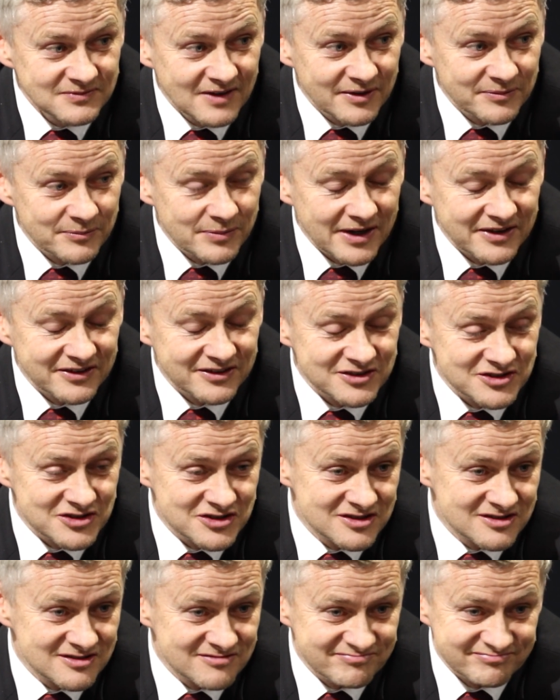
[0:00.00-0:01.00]
And
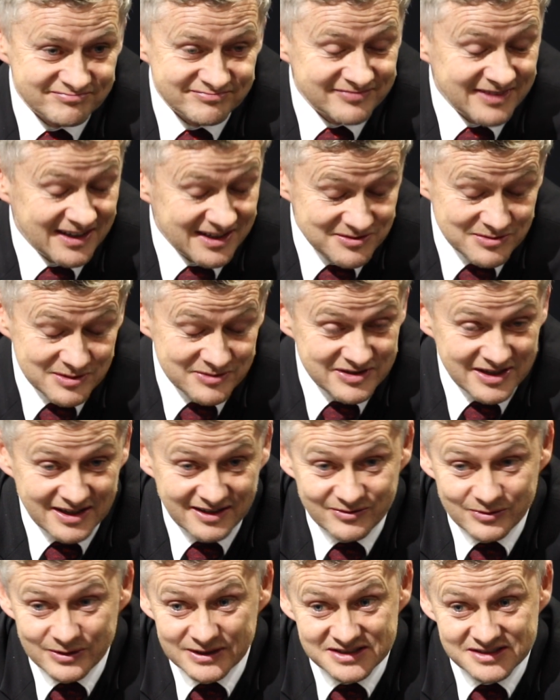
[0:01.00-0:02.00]
Brandon's, as we've
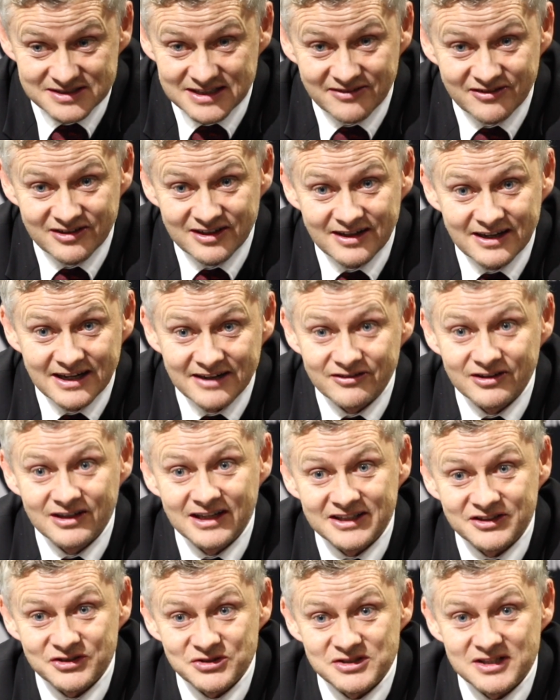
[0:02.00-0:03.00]
said, he's never ever
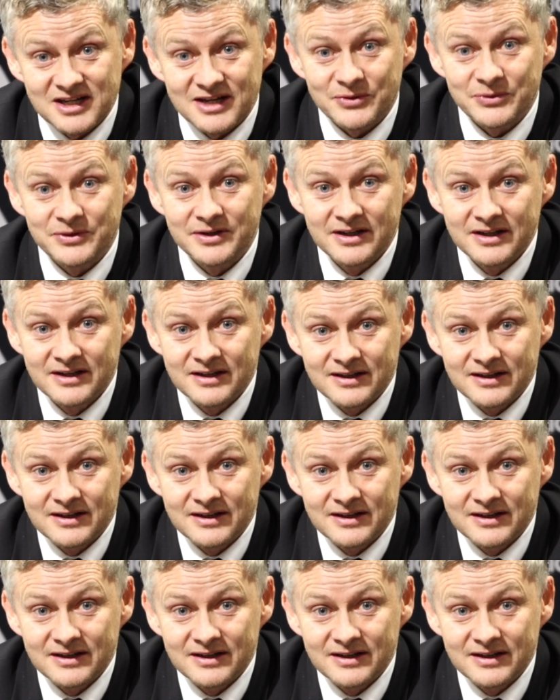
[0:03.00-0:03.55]
let us down,